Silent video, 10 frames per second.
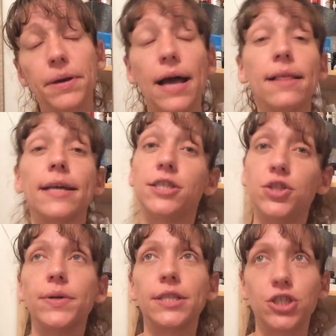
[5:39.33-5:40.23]
but I like to
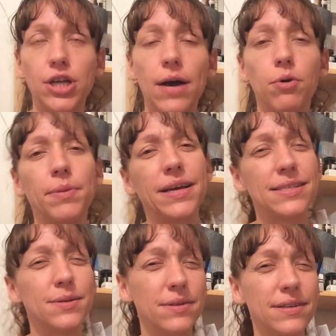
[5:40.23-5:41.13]
do it in the shower because